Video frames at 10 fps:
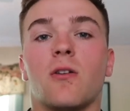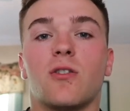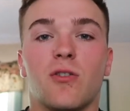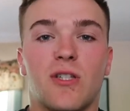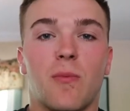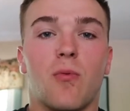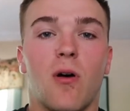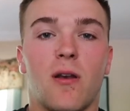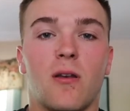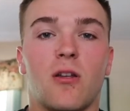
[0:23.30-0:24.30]
So step
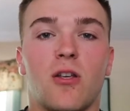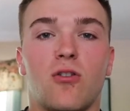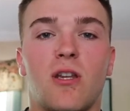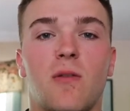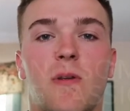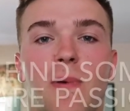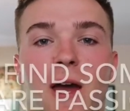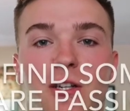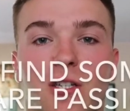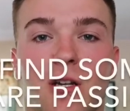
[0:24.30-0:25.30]
one, you need to be
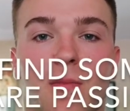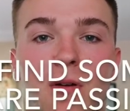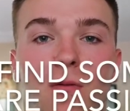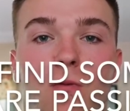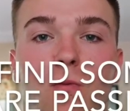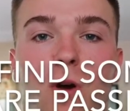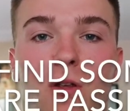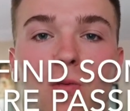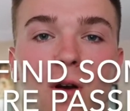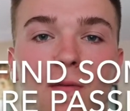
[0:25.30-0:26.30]
passionate about
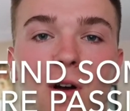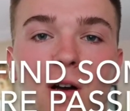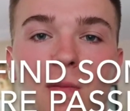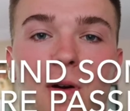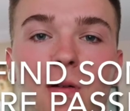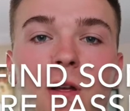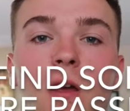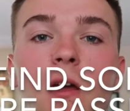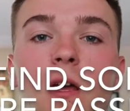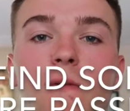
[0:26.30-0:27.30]
what you want to vlog about.
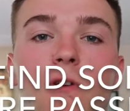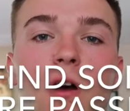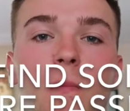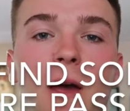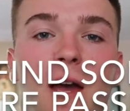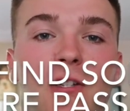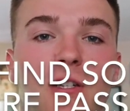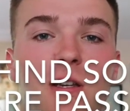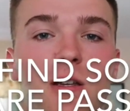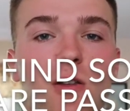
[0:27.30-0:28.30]
If you're not
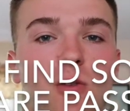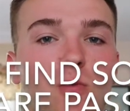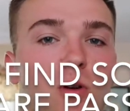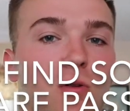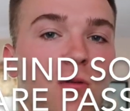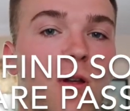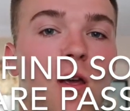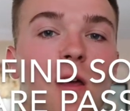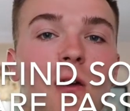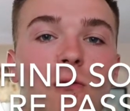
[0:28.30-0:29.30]
passionate, you won't
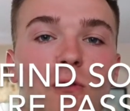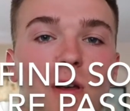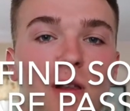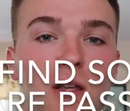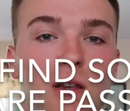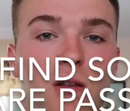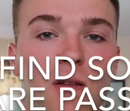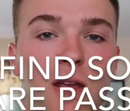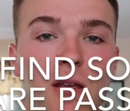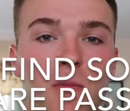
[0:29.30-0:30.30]
really
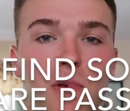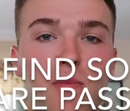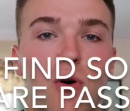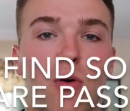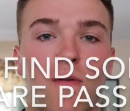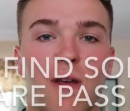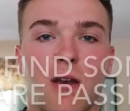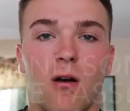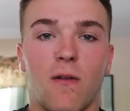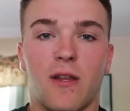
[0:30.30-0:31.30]
like be
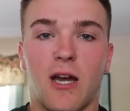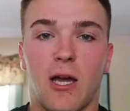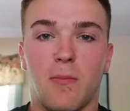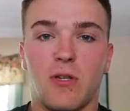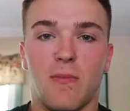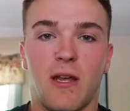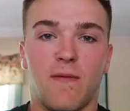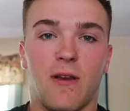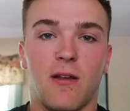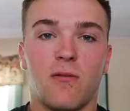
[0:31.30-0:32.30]
motivated all the time to
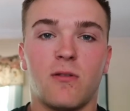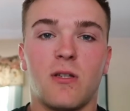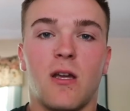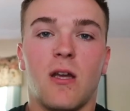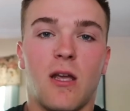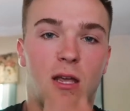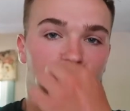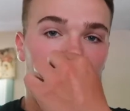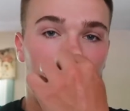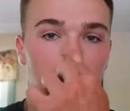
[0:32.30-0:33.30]
make videos,
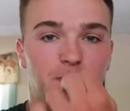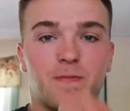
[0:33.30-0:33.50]
and